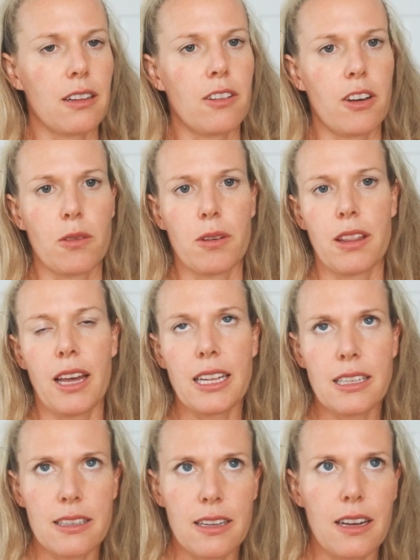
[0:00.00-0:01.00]
along with
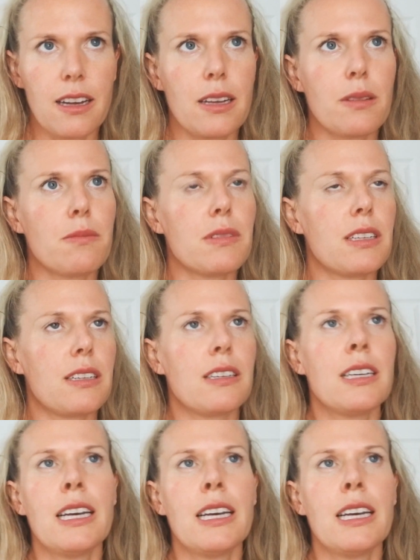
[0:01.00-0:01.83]
enzymes and